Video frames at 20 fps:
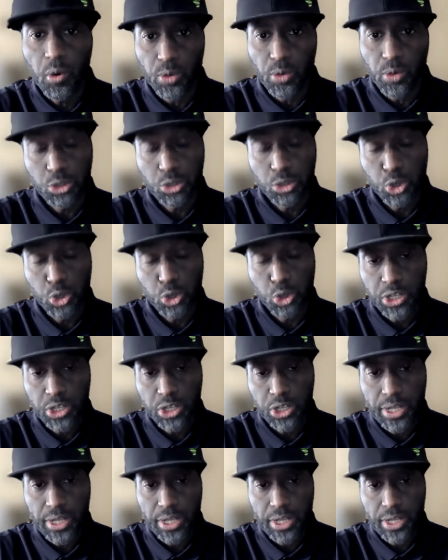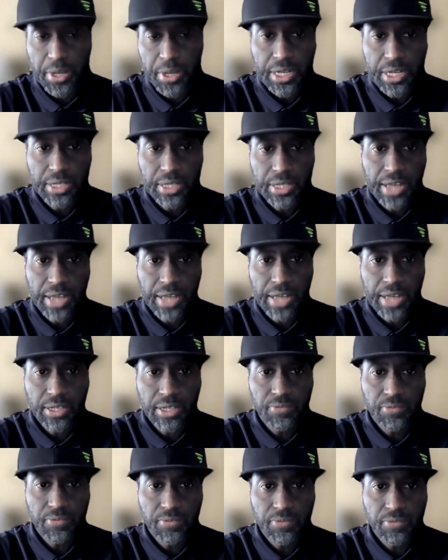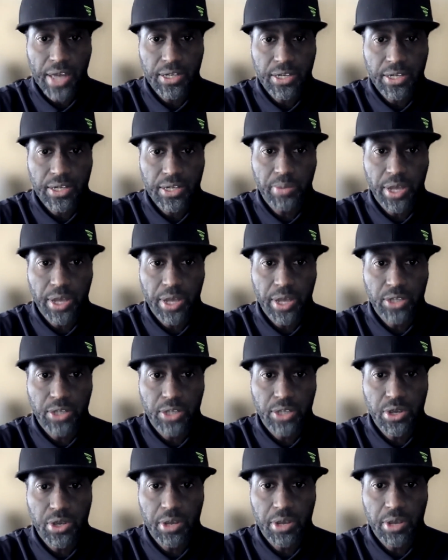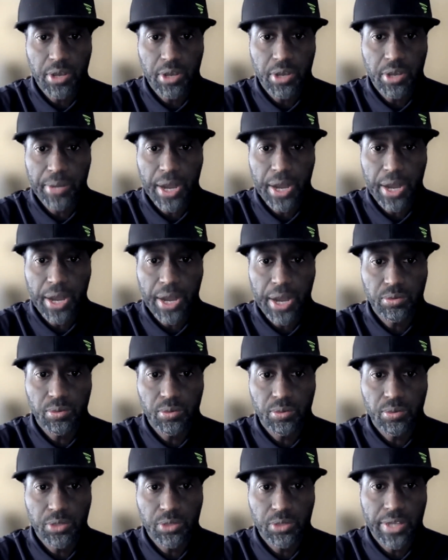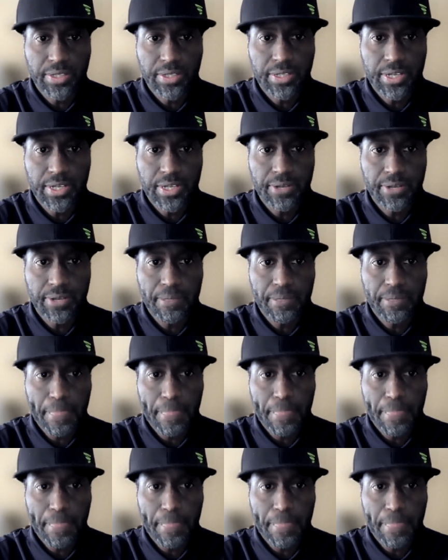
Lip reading: resolution that's going to be needed for that display, so you can pump it out which way it's needed.